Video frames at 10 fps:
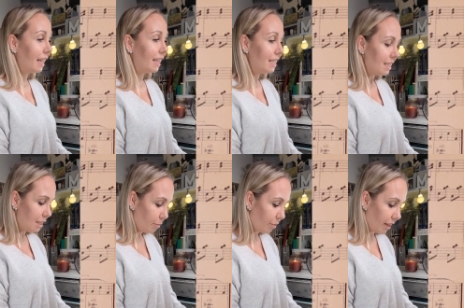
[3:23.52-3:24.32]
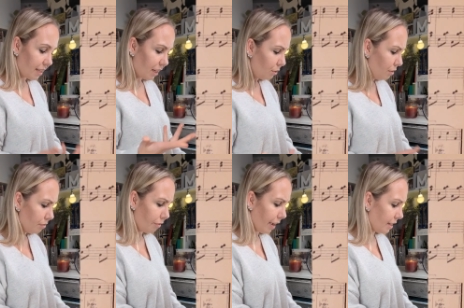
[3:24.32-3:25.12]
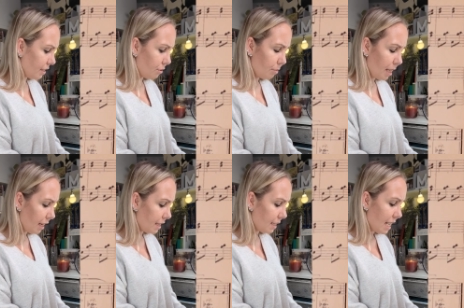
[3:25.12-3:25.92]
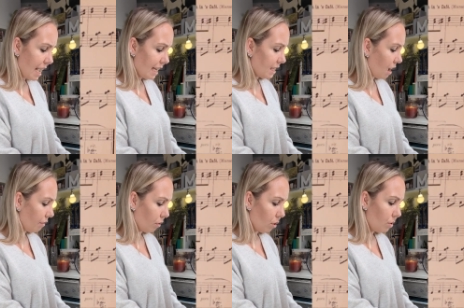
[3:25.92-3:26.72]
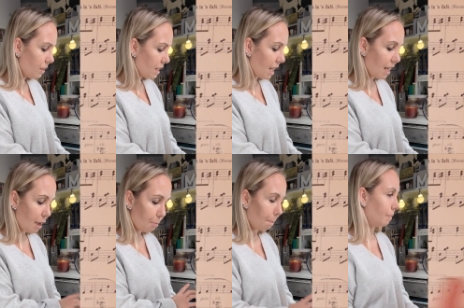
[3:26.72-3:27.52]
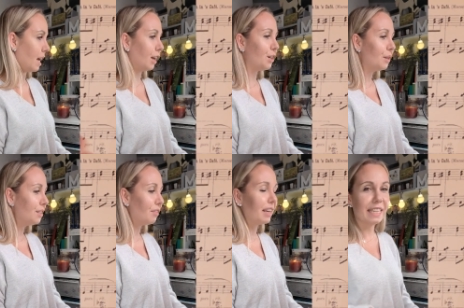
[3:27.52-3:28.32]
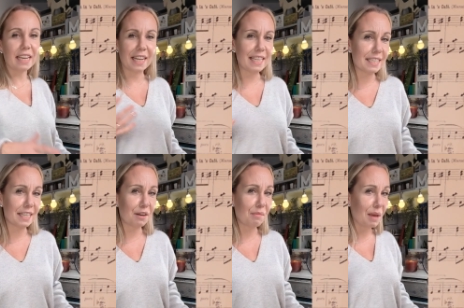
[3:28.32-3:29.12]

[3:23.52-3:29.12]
This is the brand. I couldn't find it, to be honest. Tavolozza. I couldn't find their Instagram.